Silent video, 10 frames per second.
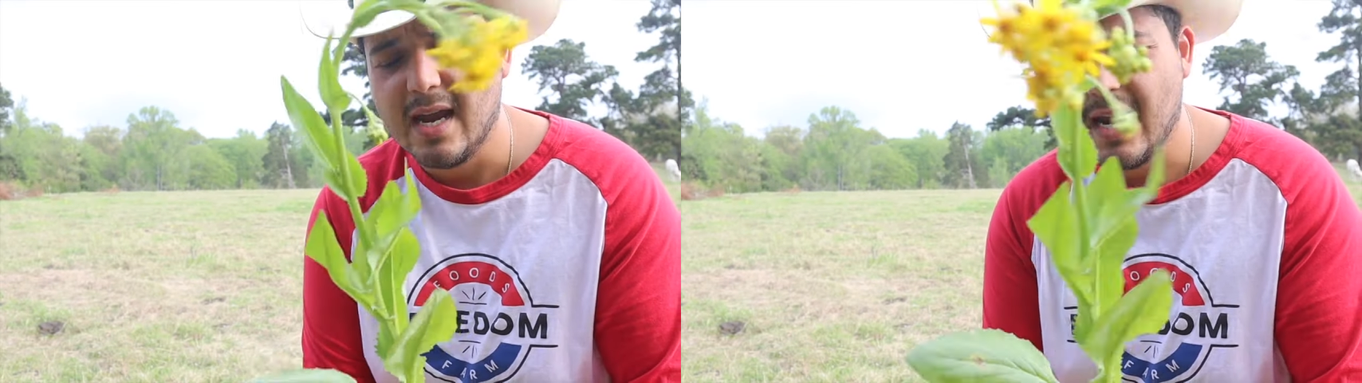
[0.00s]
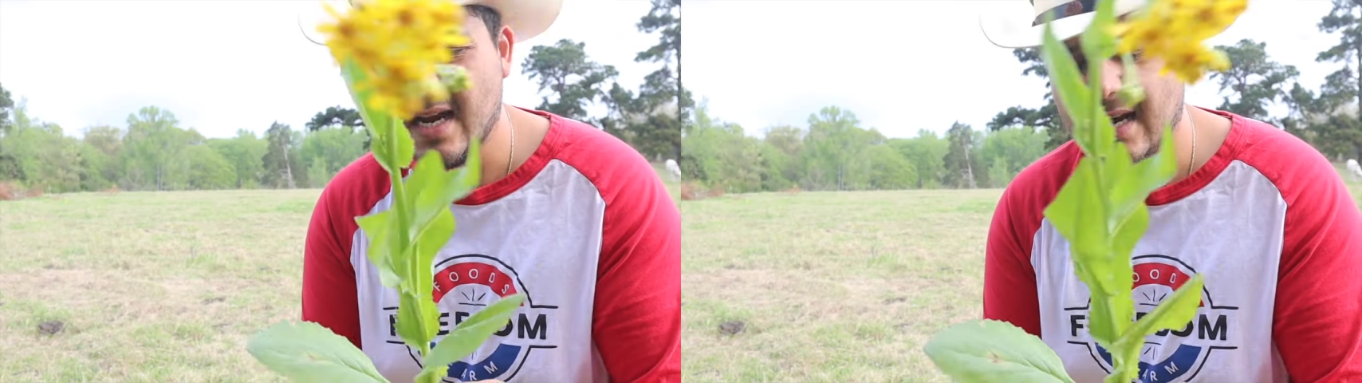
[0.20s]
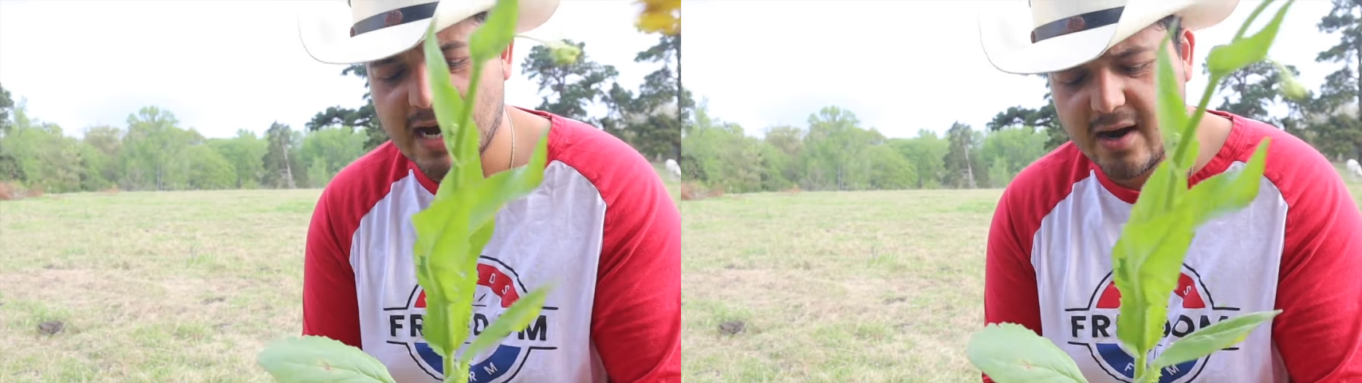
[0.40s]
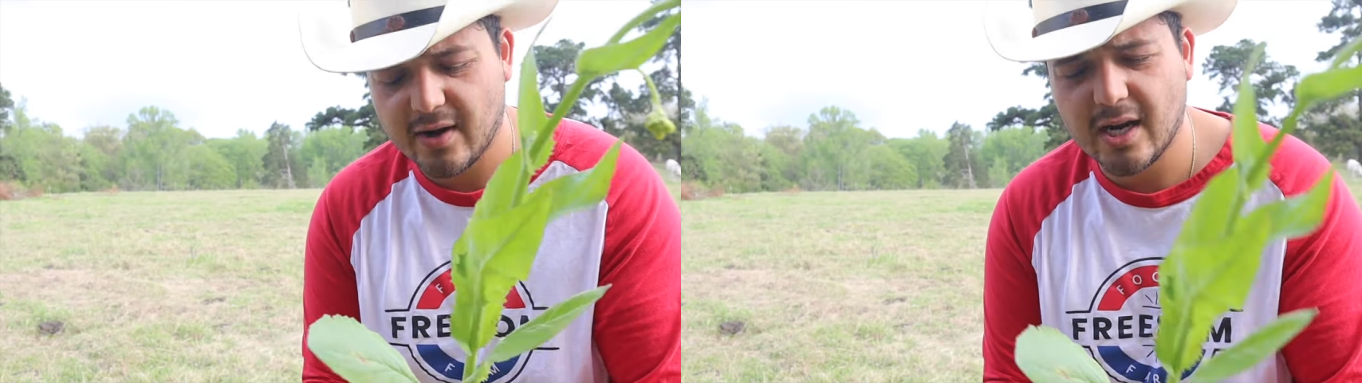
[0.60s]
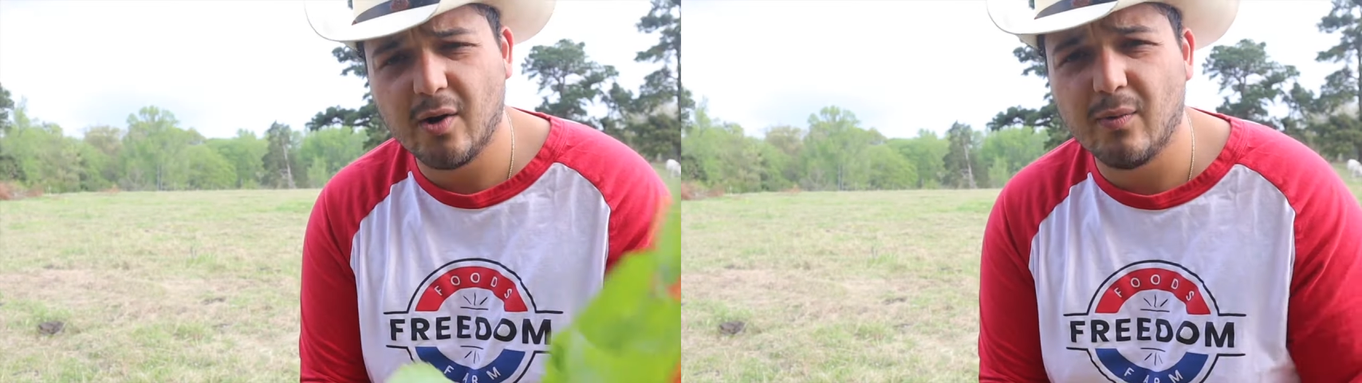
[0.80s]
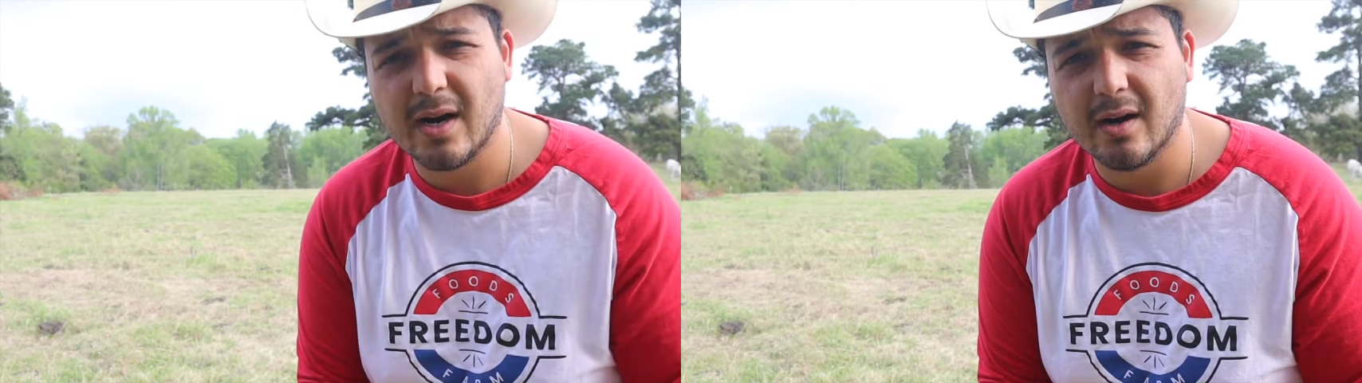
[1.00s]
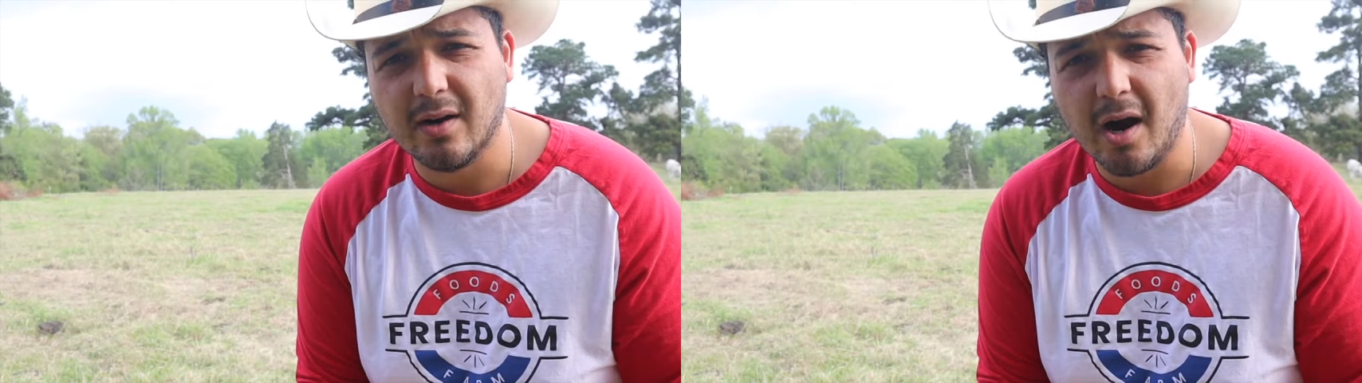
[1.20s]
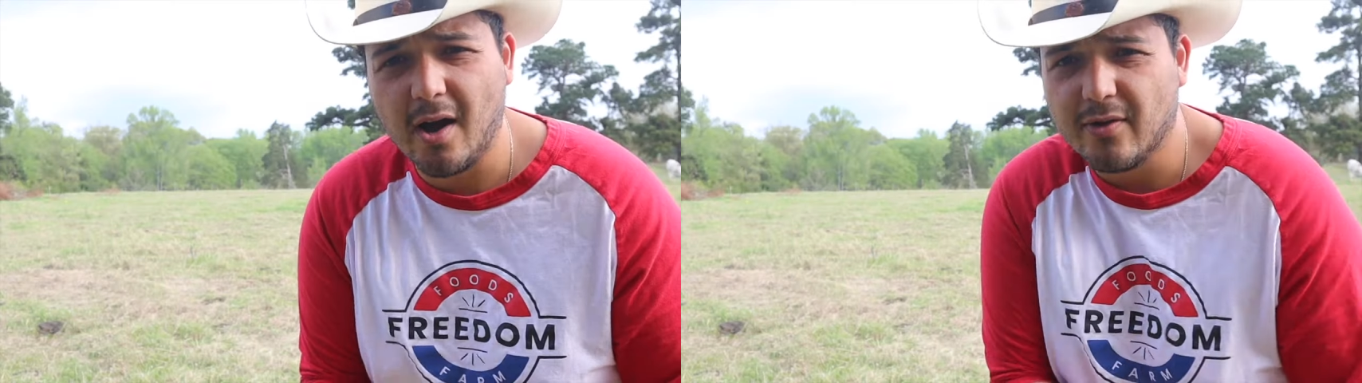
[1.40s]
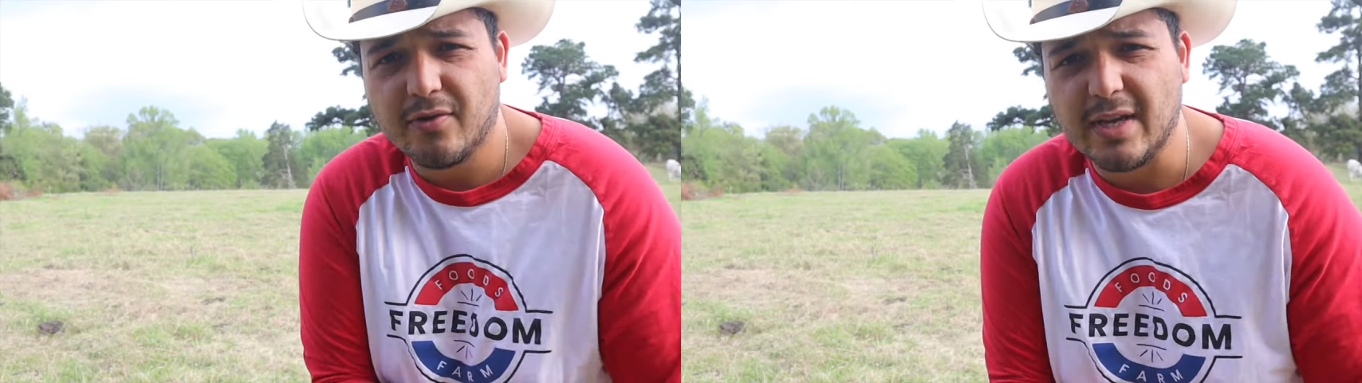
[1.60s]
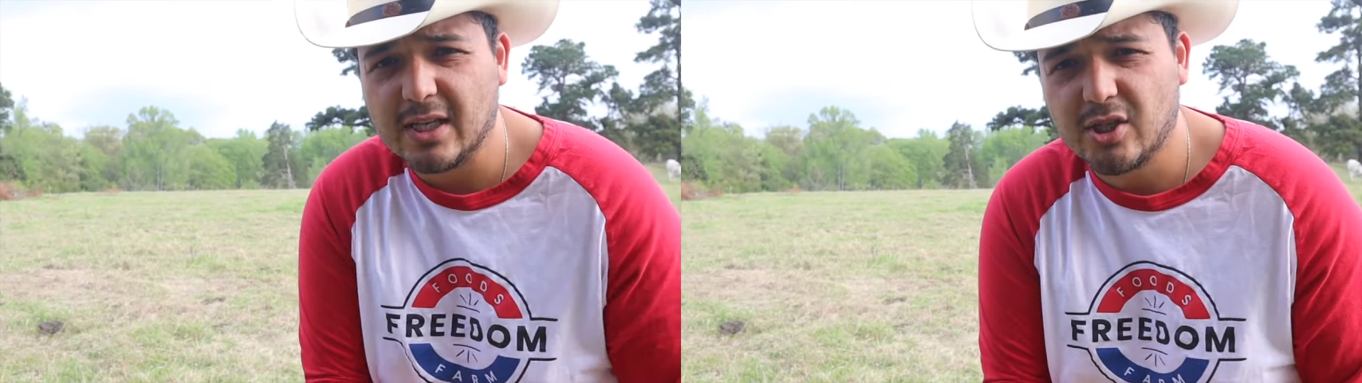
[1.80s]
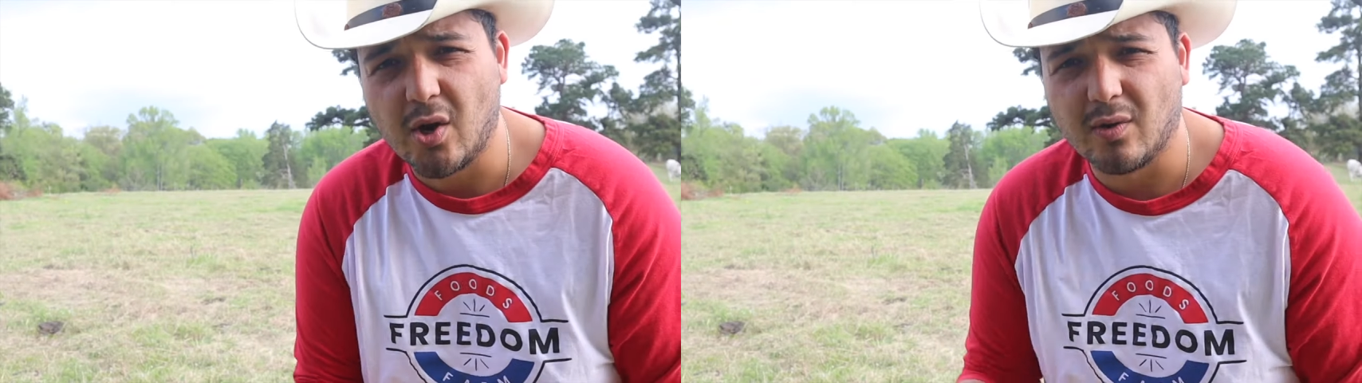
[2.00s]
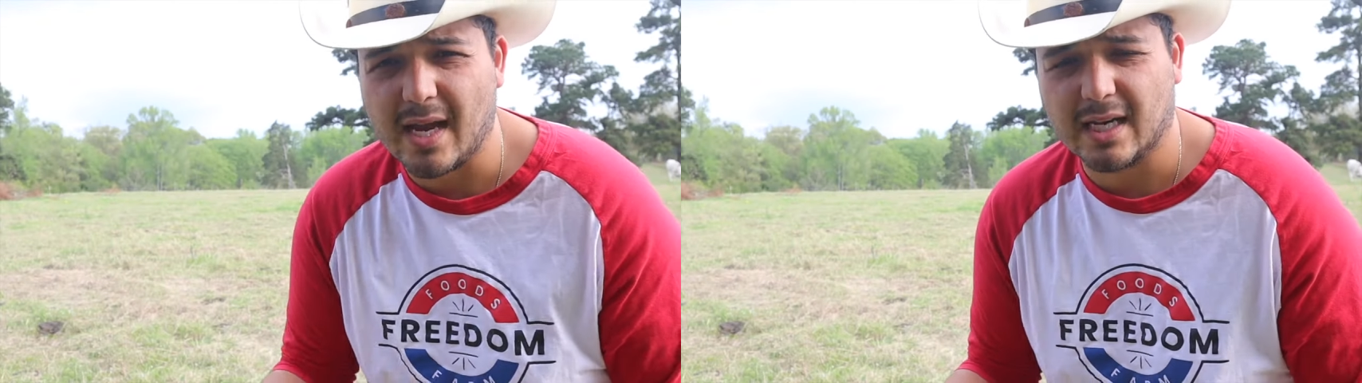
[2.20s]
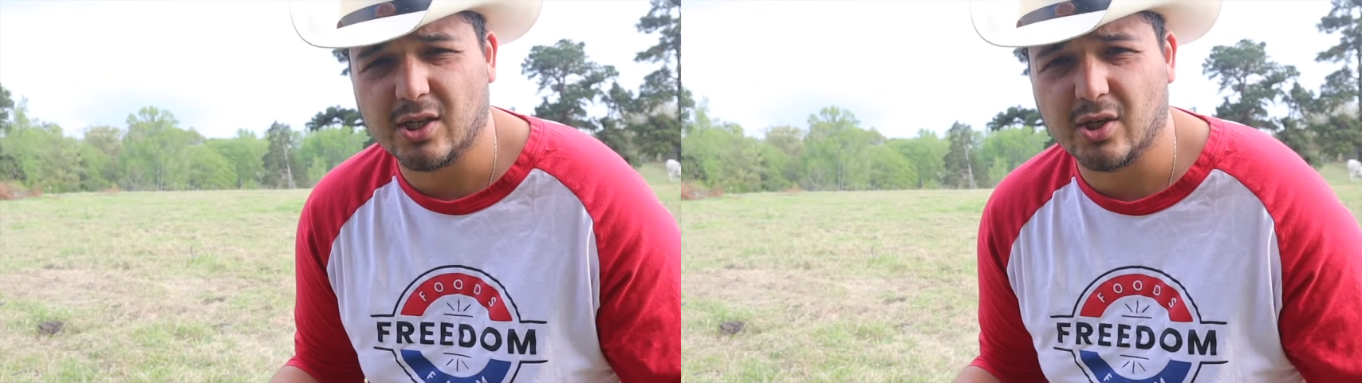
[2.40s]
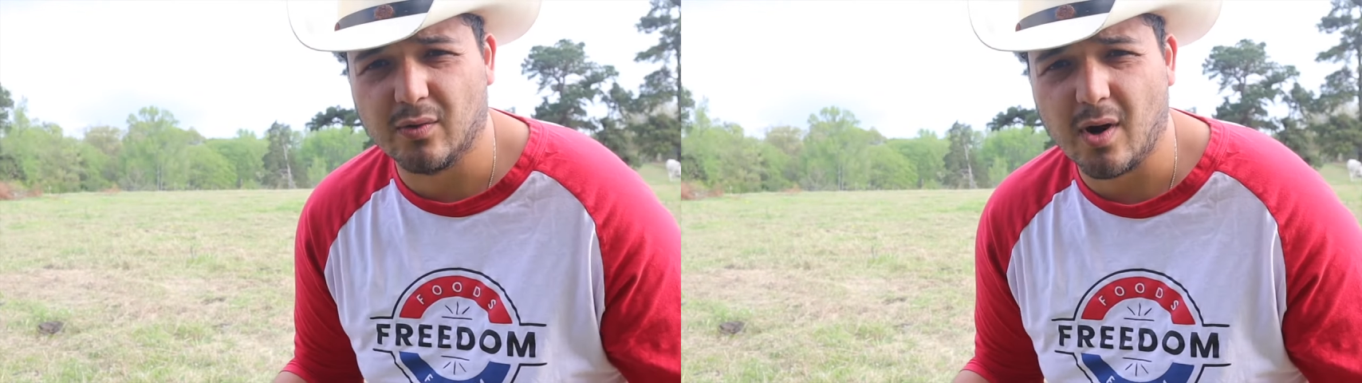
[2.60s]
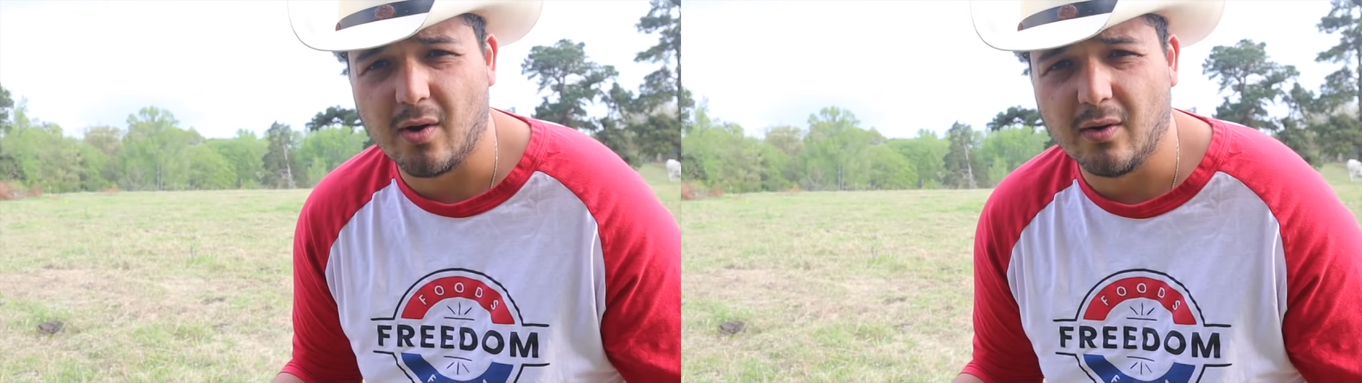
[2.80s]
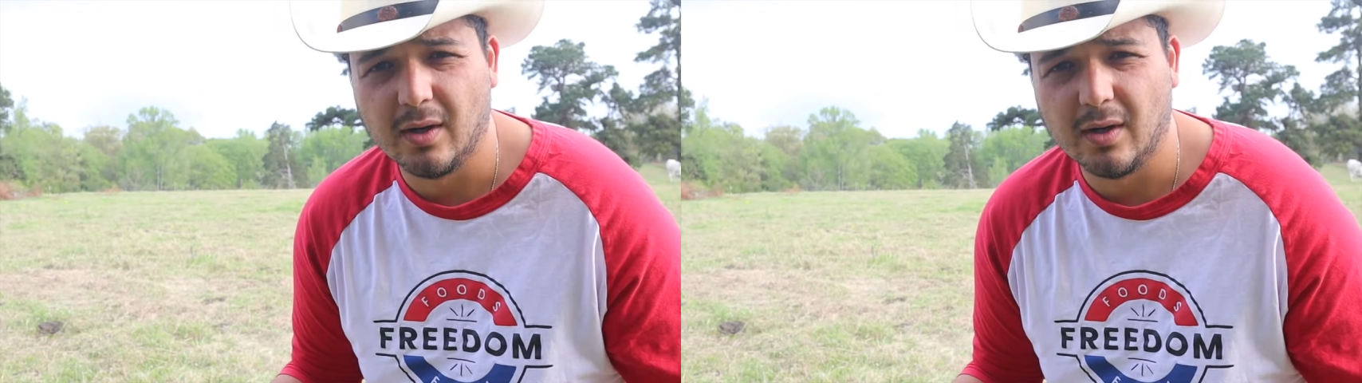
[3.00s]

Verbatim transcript: in an area where other things don't like it to grow.